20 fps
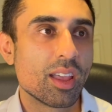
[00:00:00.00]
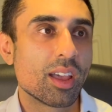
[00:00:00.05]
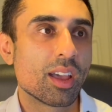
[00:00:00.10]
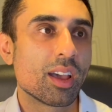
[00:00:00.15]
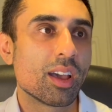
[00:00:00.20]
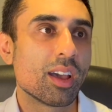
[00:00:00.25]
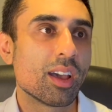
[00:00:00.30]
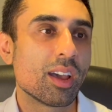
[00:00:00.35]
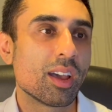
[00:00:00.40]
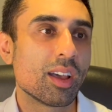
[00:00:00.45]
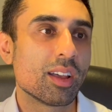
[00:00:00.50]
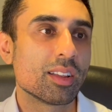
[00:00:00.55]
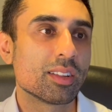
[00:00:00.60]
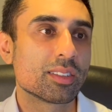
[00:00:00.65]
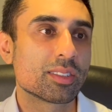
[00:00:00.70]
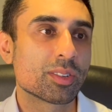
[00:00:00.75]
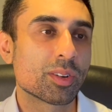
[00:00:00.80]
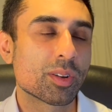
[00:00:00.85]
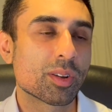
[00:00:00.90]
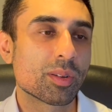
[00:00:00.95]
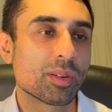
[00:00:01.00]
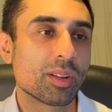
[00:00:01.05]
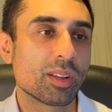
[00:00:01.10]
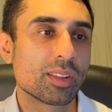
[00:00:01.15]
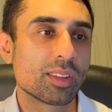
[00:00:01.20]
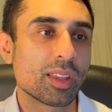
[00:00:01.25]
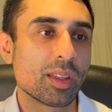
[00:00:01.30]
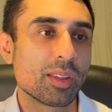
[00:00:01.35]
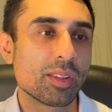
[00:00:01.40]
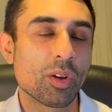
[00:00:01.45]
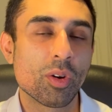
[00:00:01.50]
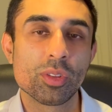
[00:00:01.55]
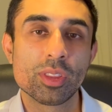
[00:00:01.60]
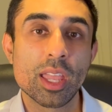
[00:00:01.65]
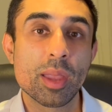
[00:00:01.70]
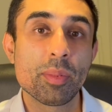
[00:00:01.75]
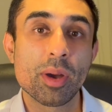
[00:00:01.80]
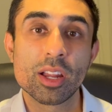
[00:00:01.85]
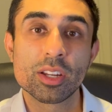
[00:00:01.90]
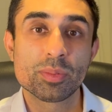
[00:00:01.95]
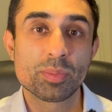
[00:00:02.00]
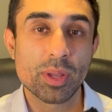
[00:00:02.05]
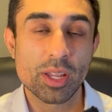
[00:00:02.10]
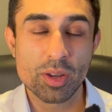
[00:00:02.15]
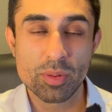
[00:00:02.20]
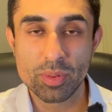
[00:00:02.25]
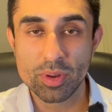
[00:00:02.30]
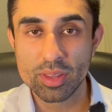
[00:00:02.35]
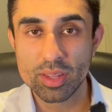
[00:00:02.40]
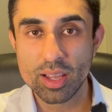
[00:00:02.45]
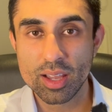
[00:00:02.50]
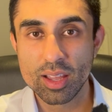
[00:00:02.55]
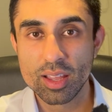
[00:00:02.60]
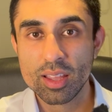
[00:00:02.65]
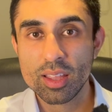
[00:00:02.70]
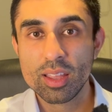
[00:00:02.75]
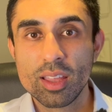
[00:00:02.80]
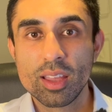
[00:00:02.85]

They might just pick up on that.